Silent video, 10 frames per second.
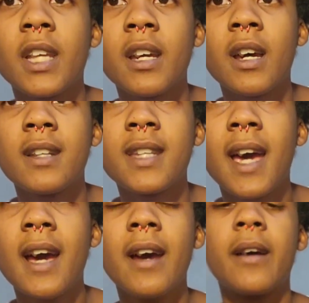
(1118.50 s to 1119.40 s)
a
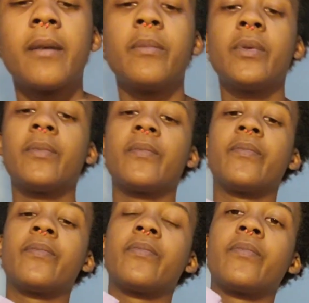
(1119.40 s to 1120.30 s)
tab.
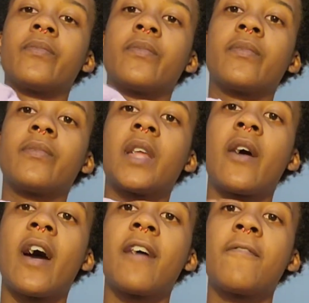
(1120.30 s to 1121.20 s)

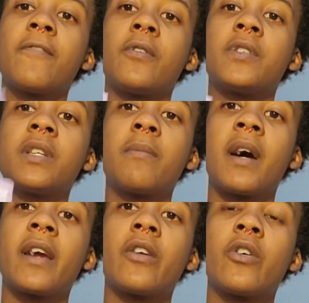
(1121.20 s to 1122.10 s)
Now I folded
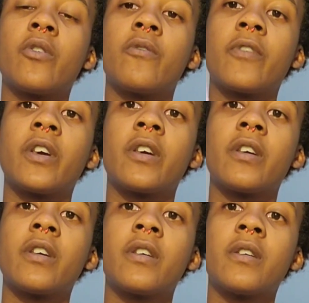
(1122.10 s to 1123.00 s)
mine
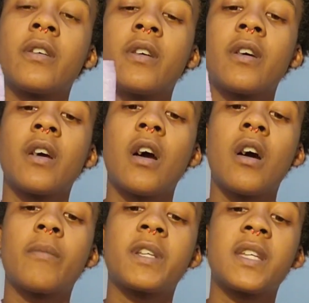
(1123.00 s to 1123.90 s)
over
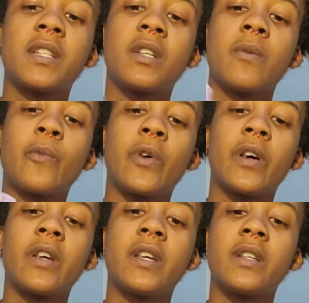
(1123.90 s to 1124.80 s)
because I didn't
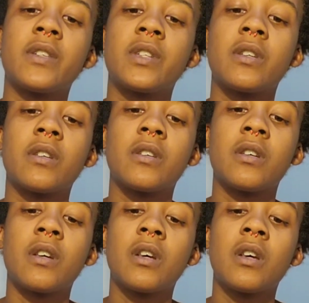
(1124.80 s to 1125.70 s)
want it to
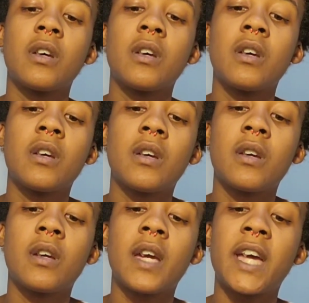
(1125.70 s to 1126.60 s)

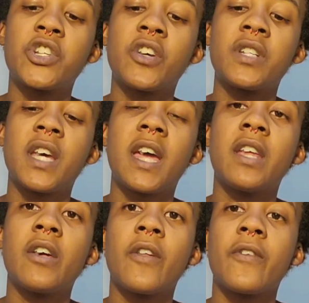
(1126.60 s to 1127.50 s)
catch onto
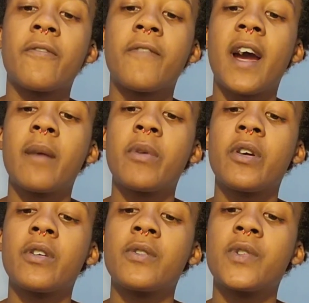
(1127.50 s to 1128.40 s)
any other
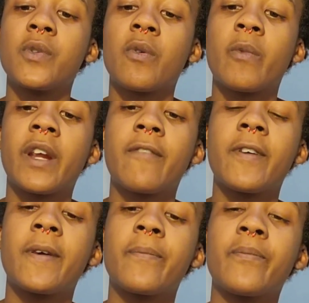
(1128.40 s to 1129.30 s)
fibers or whatever.